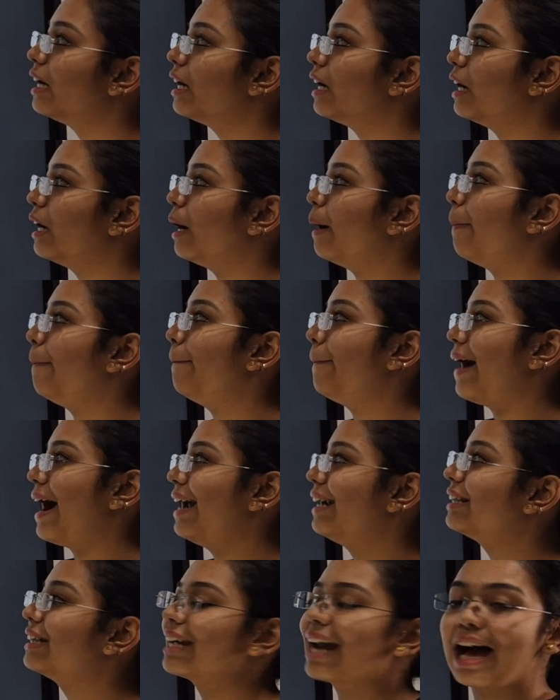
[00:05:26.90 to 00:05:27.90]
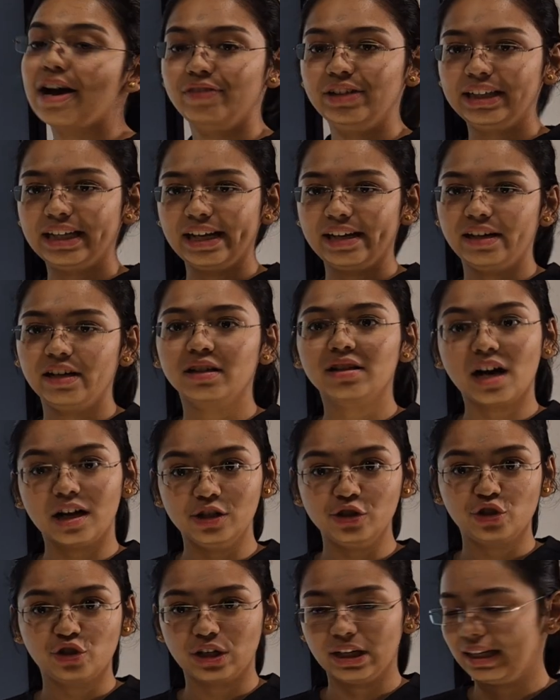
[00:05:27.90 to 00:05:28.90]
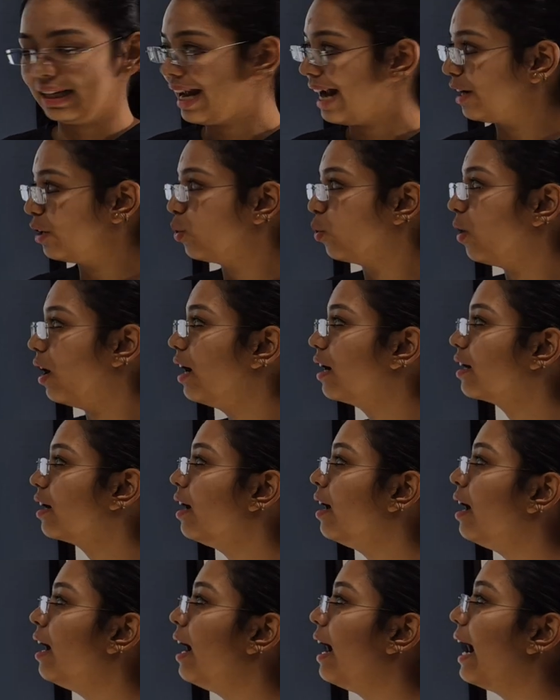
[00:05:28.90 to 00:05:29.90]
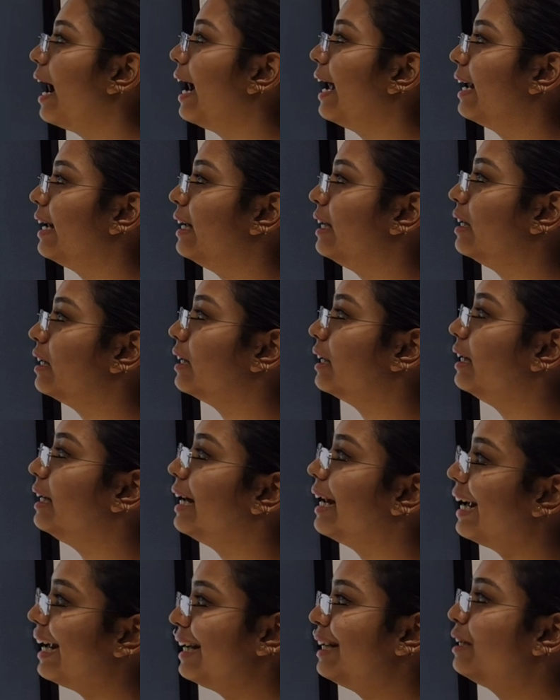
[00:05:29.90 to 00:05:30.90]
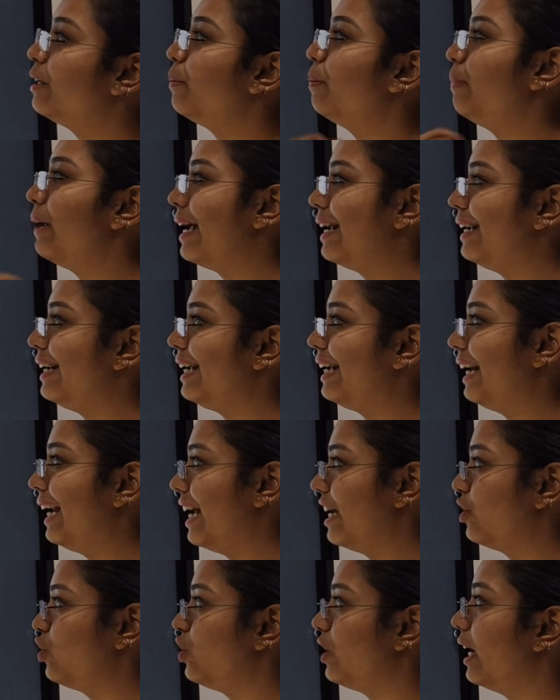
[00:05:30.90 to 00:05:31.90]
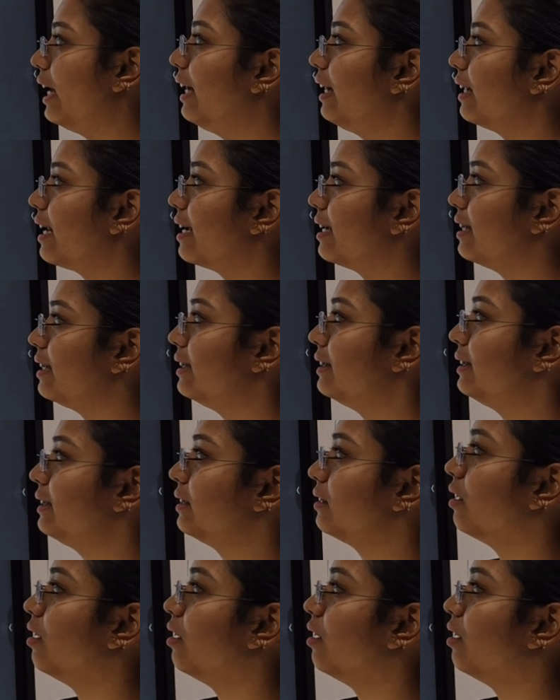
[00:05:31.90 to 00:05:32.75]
a pan-Gravitarian cultural network, and late Pleniglacial, that is